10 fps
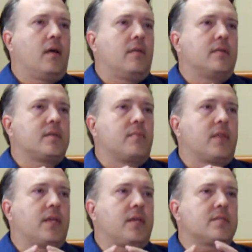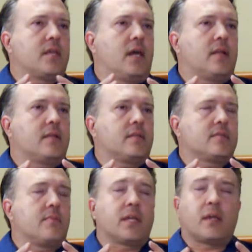some of the things that
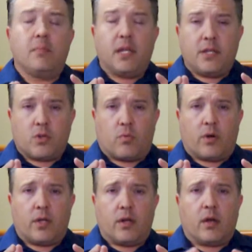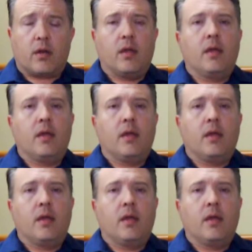some of the committees are working on.